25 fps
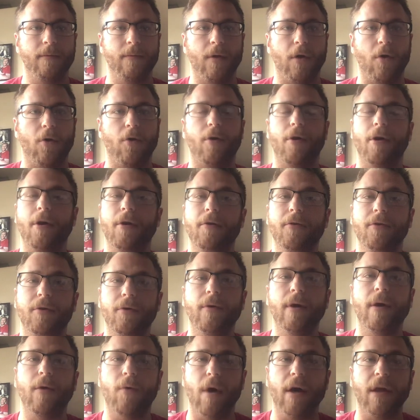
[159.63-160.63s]
or are you
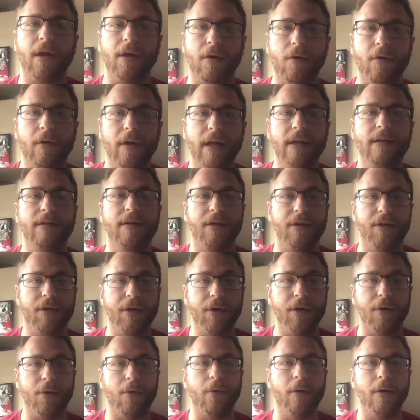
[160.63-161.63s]
doing what you need to
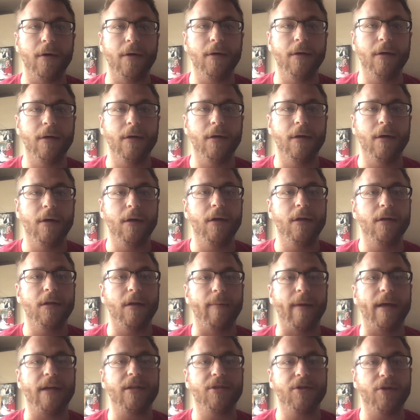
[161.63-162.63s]
do to
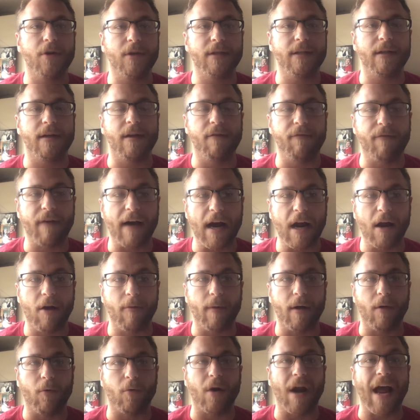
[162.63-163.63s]
make sure it's an
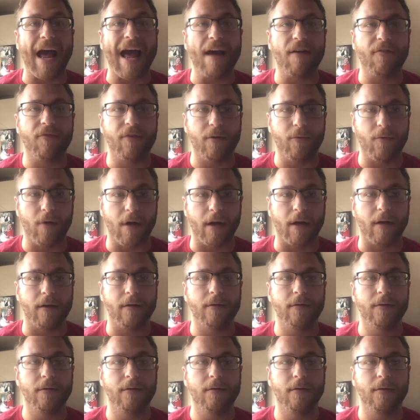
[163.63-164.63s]
environment where everyone
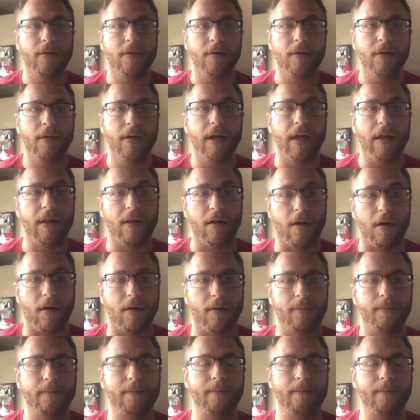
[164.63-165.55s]
can learn?